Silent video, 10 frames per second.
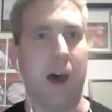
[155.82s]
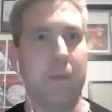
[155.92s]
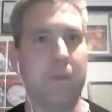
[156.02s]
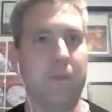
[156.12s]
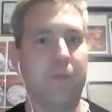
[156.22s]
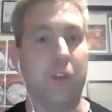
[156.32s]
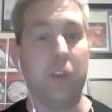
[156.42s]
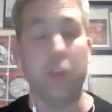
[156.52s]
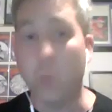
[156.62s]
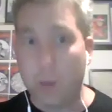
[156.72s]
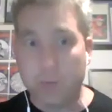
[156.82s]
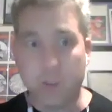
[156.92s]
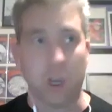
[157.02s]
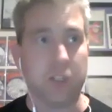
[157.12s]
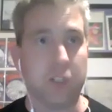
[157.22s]
um, the
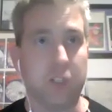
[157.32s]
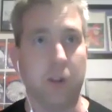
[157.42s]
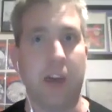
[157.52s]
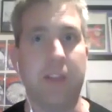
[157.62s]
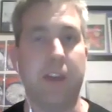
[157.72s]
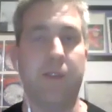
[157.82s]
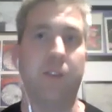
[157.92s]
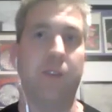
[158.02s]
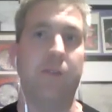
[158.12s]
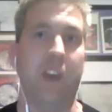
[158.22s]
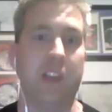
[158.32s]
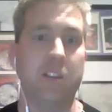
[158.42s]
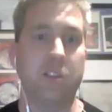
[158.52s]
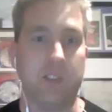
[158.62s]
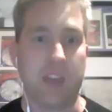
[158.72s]
website's still out there for the
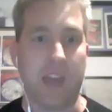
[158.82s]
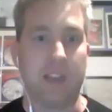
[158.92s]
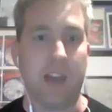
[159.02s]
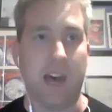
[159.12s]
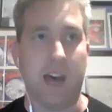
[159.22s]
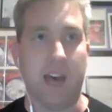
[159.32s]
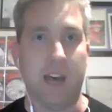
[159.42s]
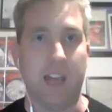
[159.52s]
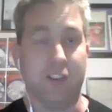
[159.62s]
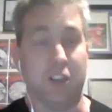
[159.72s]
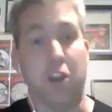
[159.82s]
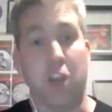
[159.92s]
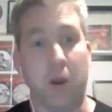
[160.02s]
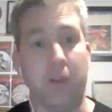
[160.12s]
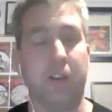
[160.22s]
fans that uh, yeah. don't
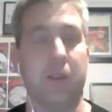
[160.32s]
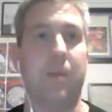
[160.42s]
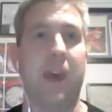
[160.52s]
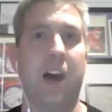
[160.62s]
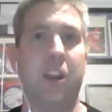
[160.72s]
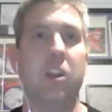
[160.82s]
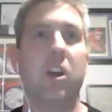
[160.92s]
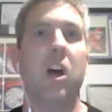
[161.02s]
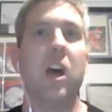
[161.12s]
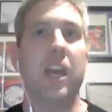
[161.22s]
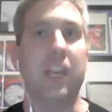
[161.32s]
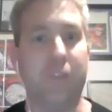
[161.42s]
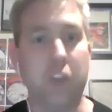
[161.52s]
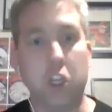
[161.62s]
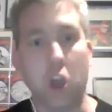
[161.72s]
know anything about it.
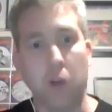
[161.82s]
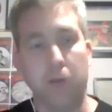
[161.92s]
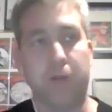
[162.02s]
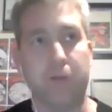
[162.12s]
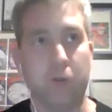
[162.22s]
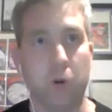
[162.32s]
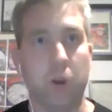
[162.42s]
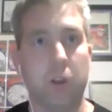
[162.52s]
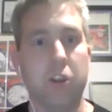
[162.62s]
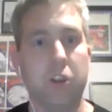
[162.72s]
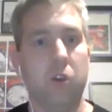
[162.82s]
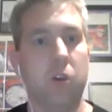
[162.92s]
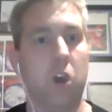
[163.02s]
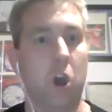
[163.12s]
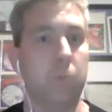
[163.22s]
If you go through it,
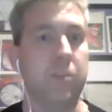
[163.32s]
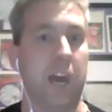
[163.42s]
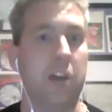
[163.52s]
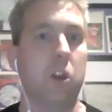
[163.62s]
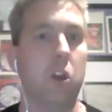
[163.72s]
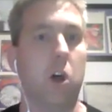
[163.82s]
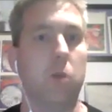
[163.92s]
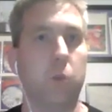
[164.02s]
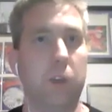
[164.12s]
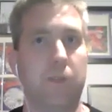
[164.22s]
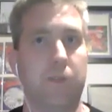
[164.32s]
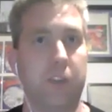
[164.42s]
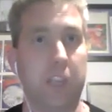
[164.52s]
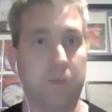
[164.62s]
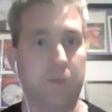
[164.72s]
you helped out a lot with
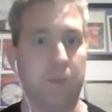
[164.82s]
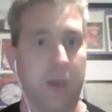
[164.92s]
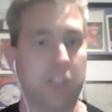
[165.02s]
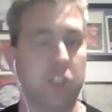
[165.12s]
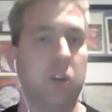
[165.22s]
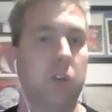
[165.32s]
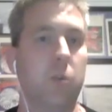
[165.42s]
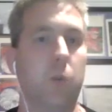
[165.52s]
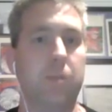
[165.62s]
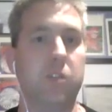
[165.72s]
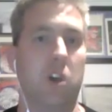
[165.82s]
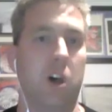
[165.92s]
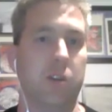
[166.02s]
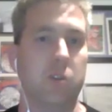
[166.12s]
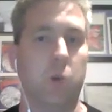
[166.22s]
the information on the
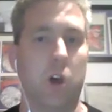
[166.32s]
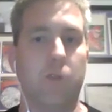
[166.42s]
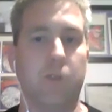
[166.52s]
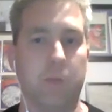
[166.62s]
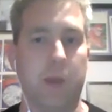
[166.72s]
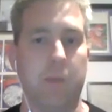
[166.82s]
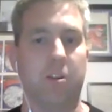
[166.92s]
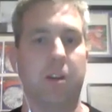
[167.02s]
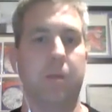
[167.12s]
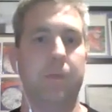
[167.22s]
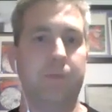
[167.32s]
website as well, from memory.